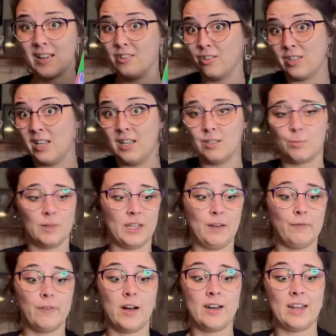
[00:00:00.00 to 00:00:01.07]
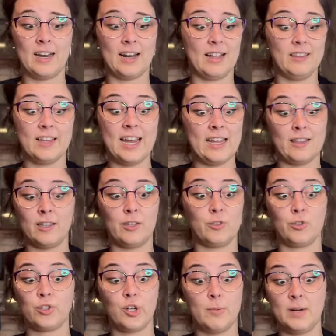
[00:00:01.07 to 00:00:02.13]
I just think it's really fun and I like that
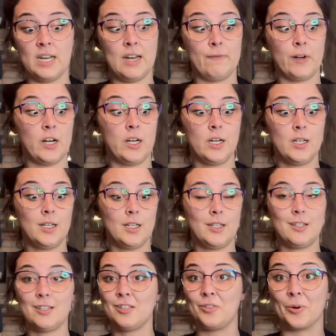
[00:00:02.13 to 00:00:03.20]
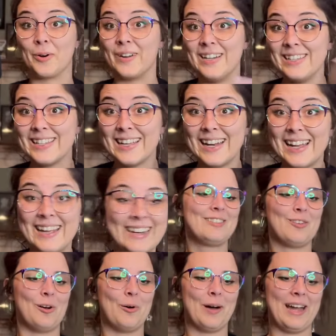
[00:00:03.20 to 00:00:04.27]
there's so many different stories in it.
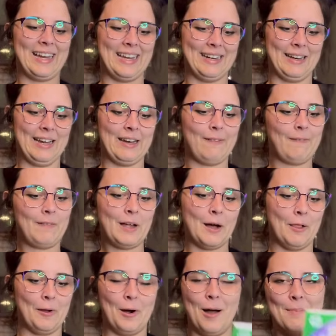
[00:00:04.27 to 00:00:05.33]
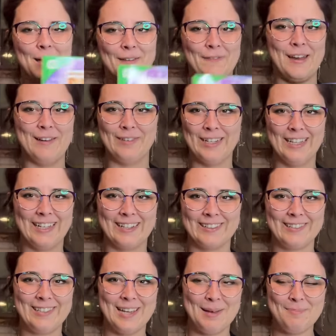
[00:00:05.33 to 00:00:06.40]
So I can like color all my favorite little
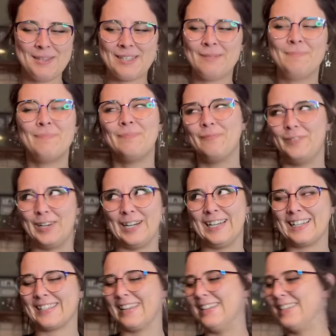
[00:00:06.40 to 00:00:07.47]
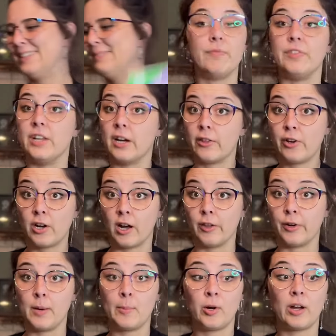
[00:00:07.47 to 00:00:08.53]
ships. Very excited. The other
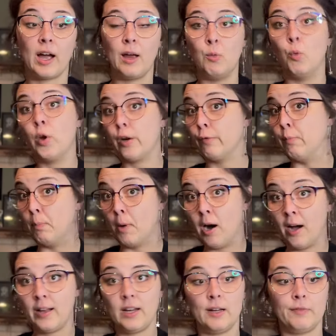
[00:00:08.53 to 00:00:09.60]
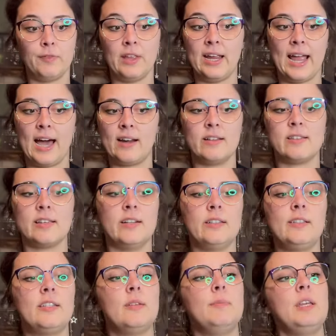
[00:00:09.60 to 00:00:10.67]
coloring book I would have bought if they hadn't sent
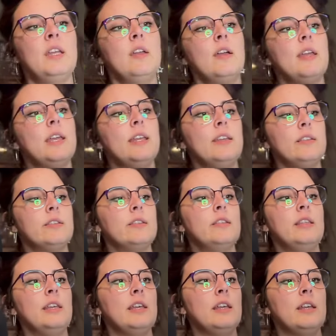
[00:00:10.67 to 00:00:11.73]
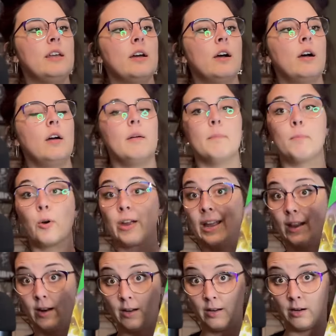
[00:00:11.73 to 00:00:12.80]
it to me is the
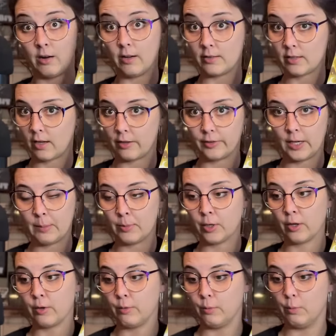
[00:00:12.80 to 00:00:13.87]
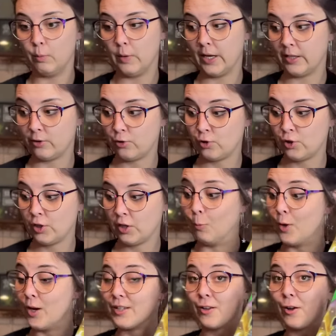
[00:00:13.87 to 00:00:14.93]
Morgana and Oz coloring book, which
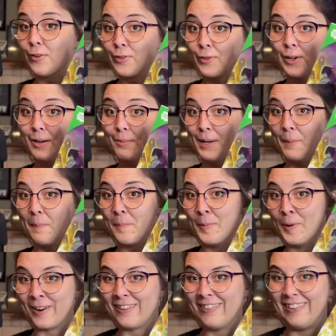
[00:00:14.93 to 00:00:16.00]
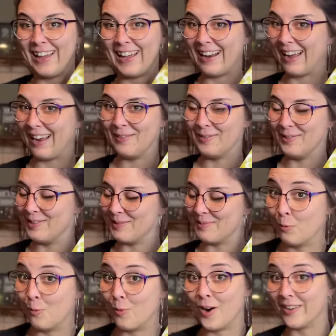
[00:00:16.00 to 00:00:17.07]
was also going to be a book that I was
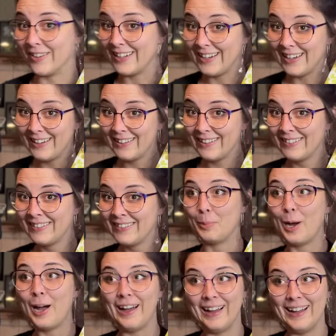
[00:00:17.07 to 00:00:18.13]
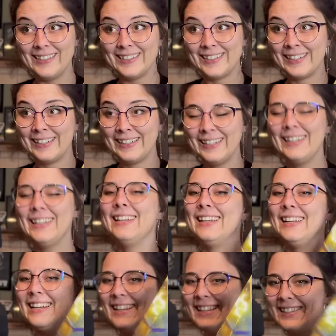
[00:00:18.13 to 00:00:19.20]
wanting, but
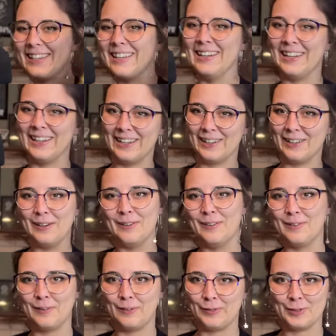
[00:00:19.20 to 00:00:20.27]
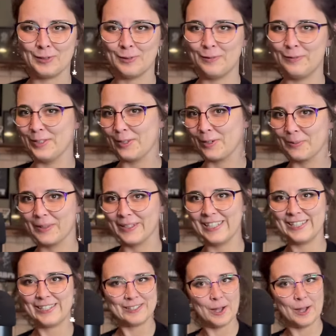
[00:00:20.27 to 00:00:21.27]
it is getting an official physical release.